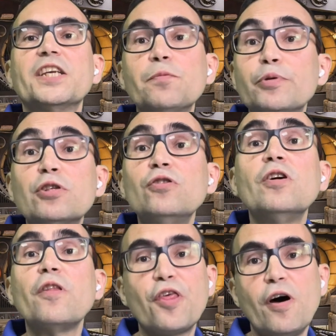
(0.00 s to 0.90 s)
As a
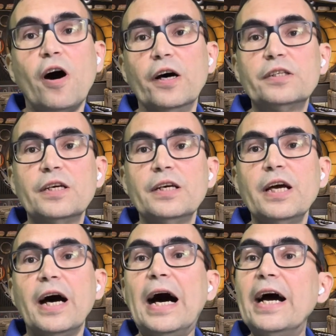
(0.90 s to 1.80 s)
personal thought,
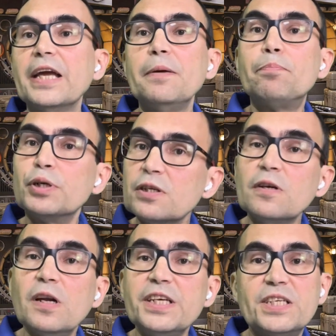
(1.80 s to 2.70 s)
I
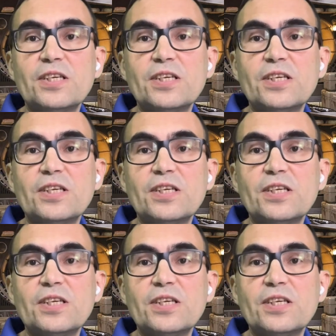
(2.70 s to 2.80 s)
personally